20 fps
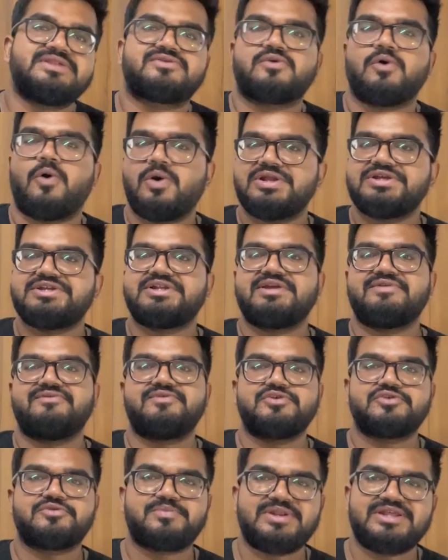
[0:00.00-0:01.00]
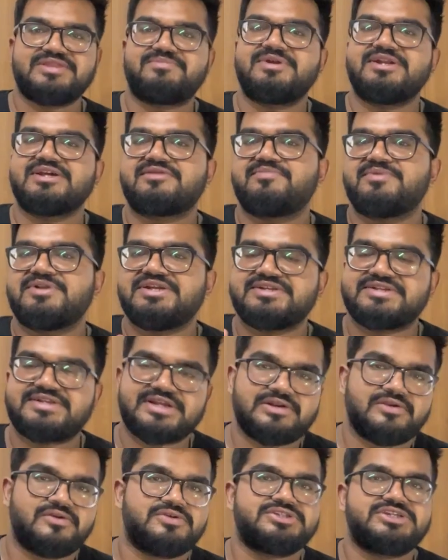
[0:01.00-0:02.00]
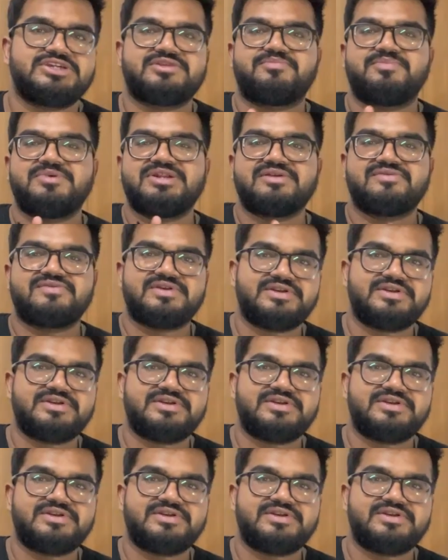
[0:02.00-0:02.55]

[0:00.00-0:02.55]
college reviews, placement experience, technology experience,